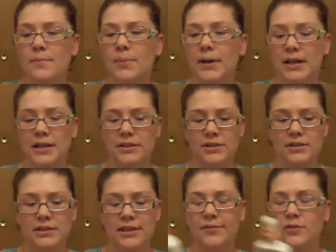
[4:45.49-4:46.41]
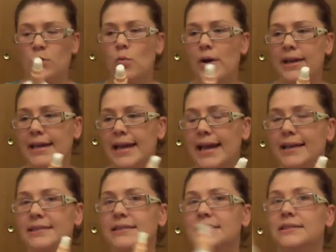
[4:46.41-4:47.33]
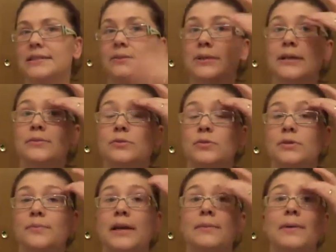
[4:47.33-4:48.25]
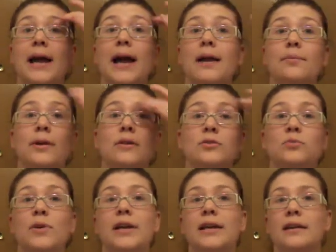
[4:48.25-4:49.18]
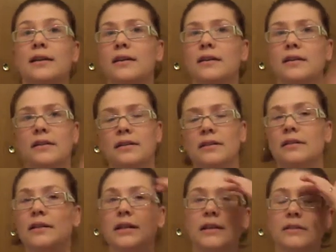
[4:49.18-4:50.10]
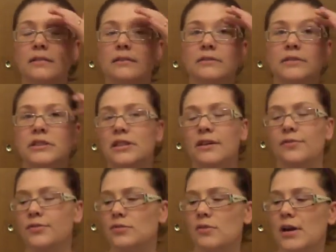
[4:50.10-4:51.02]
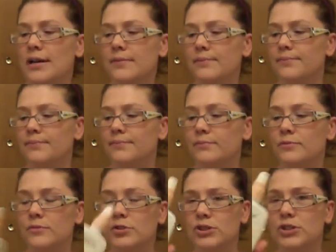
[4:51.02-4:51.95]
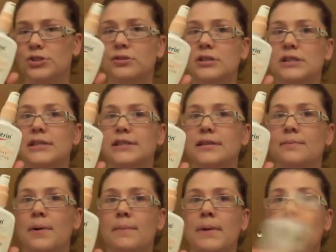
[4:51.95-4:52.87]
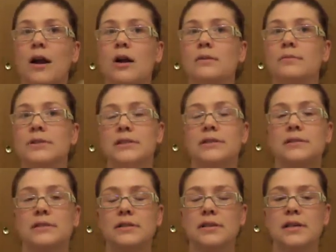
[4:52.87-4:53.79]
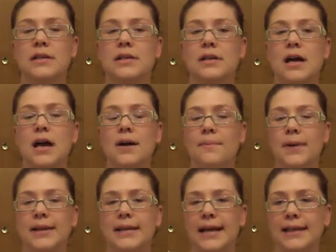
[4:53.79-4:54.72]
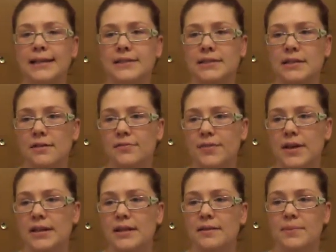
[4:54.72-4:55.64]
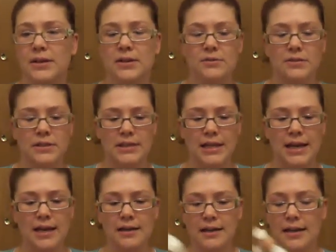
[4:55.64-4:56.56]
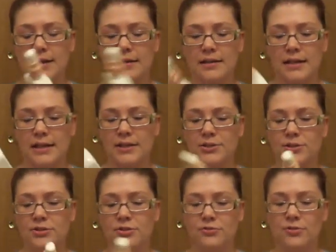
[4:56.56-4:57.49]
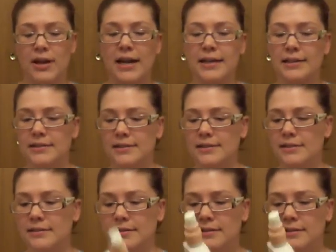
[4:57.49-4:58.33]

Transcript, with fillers: but it just left a white cast, and sometimes it would make my eyebrows white and stuff. So I'm just using this up on my arms and my neck and stuff, and I've been using that, and it just dries